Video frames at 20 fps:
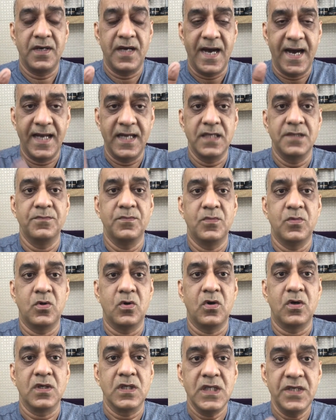alum,
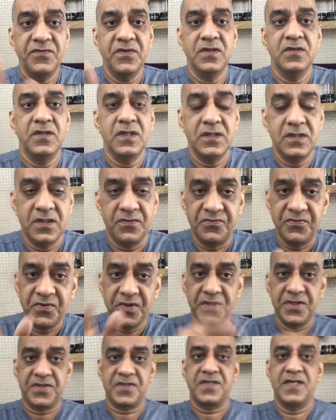or even in the
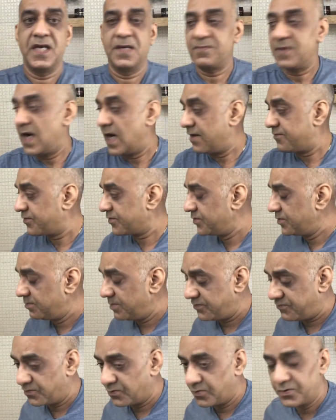first step
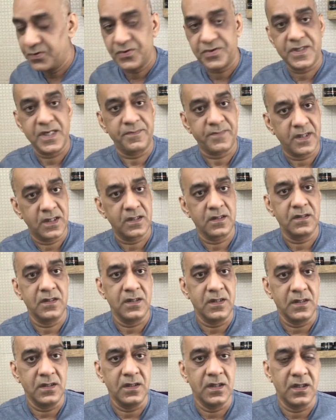before you step out of
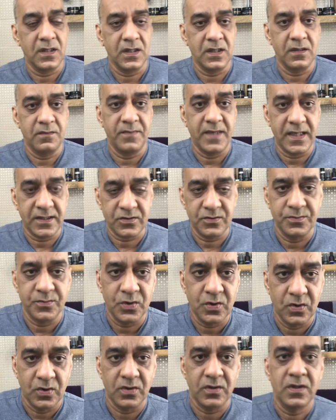the bathroom
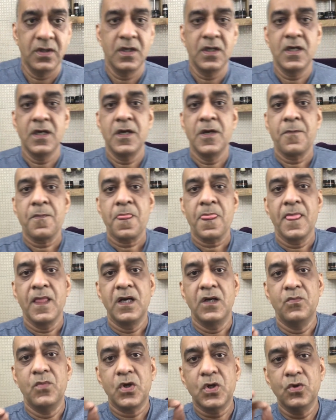door,
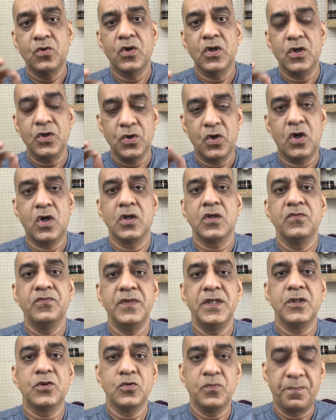will go a long
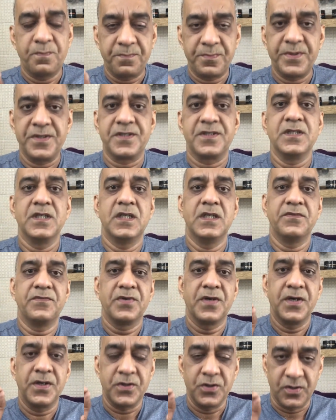way to
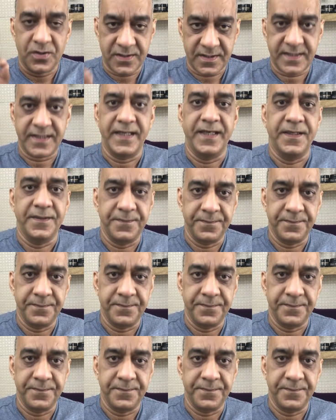preserve your skin.